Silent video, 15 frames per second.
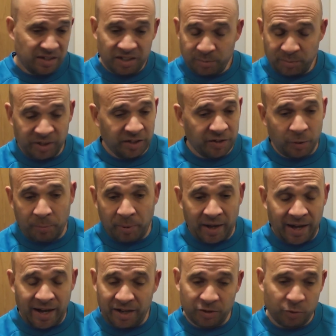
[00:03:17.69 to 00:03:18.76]
In the middle of the
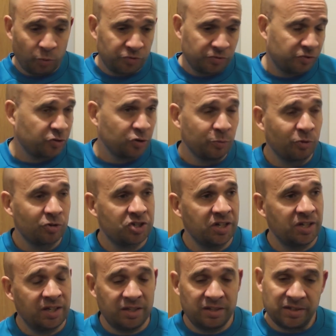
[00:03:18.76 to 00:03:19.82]
park, there wasn't too much
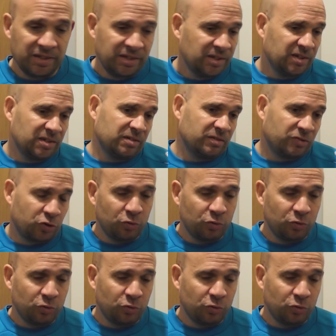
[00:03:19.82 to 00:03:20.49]
in it.